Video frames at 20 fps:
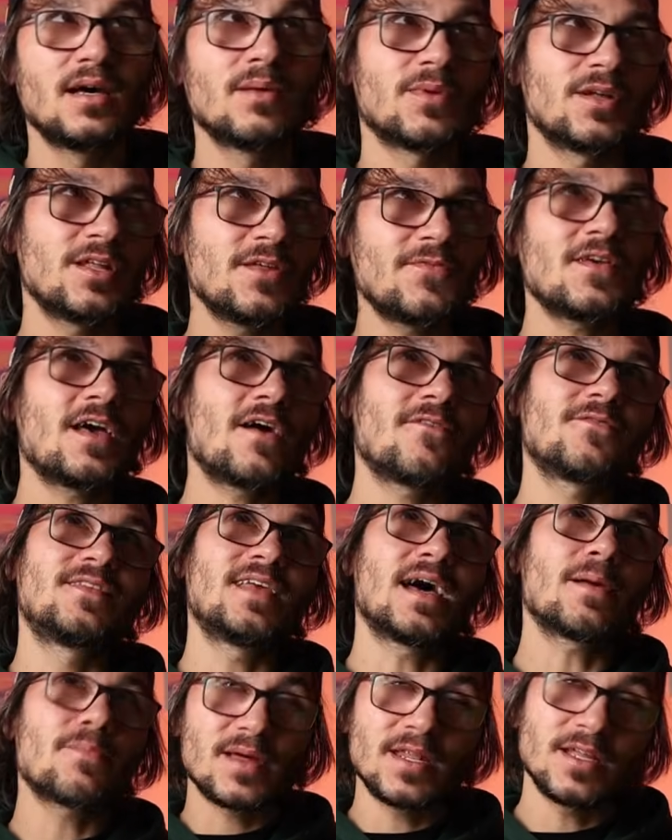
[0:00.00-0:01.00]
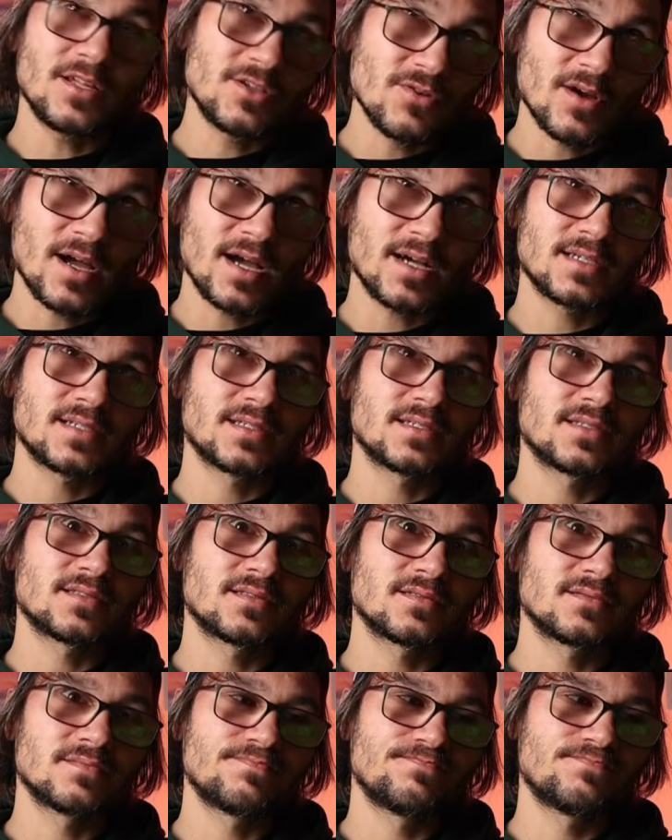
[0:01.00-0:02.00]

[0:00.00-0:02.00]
But if you have that many tracks,